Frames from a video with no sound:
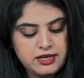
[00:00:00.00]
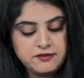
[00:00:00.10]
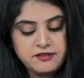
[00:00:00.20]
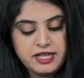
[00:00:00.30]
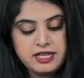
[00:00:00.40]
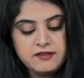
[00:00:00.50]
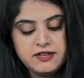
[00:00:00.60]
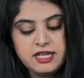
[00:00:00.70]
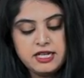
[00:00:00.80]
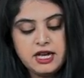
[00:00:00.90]
very,
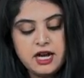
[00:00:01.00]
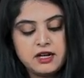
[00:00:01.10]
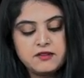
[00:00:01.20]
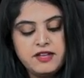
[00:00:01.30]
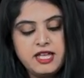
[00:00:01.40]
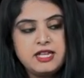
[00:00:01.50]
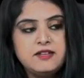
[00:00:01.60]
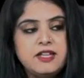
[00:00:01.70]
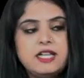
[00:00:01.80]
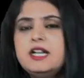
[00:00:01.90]
very dark. Very,
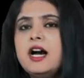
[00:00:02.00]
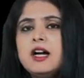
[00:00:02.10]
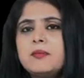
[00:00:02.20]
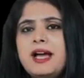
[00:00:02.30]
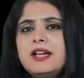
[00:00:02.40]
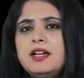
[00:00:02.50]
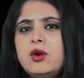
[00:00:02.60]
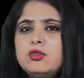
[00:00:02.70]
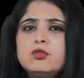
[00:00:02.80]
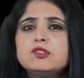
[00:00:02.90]
very dark
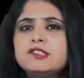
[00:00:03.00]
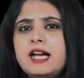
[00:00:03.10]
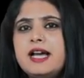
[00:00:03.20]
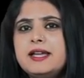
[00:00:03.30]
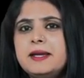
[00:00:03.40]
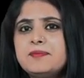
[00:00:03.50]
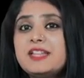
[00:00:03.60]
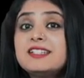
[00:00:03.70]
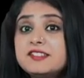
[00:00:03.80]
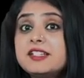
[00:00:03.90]
background. So sky hai.
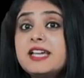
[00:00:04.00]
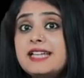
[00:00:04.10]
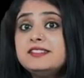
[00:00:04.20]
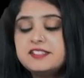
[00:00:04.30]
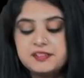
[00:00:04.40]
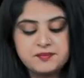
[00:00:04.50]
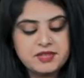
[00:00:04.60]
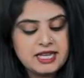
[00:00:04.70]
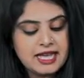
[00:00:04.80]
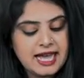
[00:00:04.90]
That's the cancer.
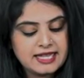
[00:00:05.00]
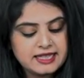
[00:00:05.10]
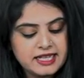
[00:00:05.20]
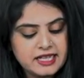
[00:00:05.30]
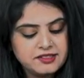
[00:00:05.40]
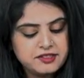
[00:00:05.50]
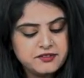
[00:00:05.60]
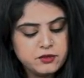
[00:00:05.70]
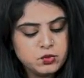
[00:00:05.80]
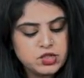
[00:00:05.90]
And then I see
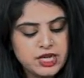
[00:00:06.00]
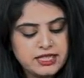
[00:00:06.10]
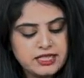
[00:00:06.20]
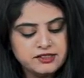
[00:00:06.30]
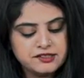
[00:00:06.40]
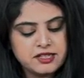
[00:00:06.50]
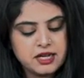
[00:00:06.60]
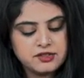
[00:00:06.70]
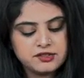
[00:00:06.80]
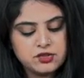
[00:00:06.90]
few shining
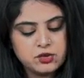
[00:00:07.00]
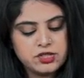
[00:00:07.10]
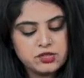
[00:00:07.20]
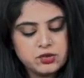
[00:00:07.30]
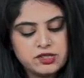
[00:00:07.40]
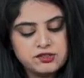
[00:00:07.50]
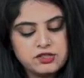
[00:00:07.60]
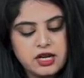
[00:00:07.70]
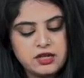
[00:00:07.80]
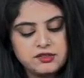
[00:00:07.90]
stars. Chota chota
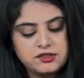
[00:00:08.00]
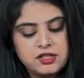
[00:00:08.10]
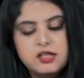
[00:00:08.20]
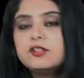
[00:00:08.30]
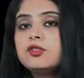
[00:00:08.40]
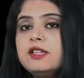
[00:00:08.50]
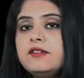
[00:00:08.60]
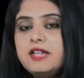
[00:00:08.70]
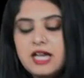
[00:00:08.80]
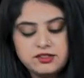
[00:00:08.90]
stars. So they
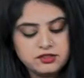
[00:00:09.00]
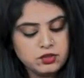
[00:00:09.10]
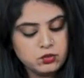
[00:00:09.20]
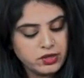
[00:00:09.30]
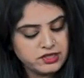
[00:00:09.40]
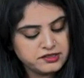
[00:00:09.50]
will ask you, what